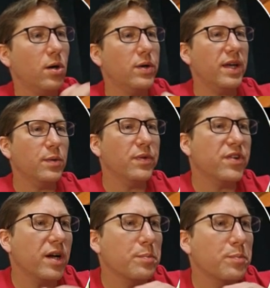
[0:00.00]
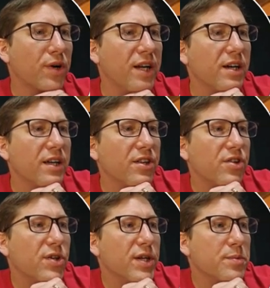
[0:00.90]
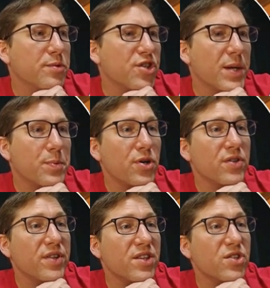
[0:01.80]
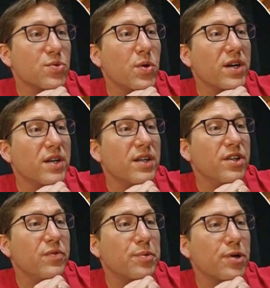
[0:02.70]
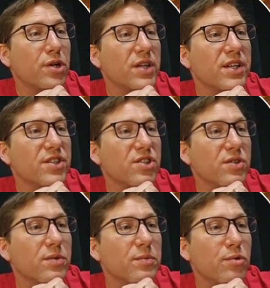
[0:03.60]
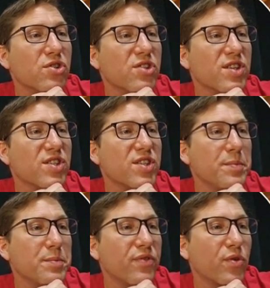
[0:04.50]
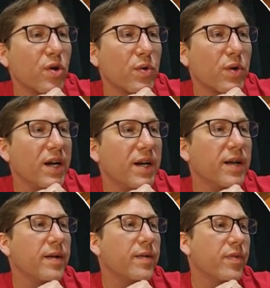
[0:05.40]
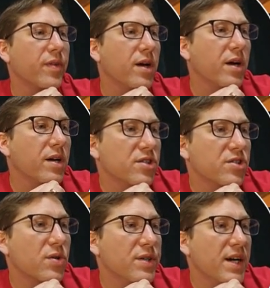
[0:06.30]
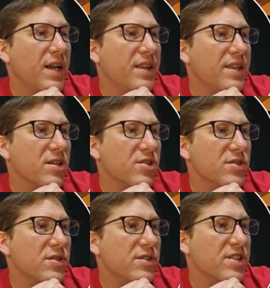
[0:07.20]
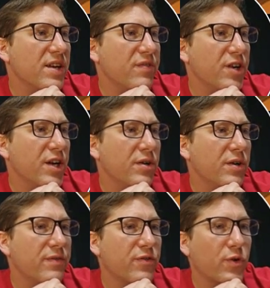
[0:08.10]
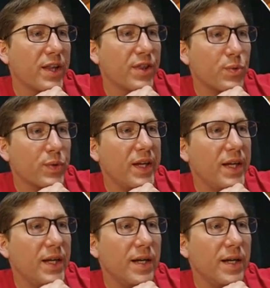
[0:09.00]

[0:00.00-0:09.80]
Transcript: Okay, we've got Ethereum Shaper. This is one you've probably mostly seen before, right? So 9,743.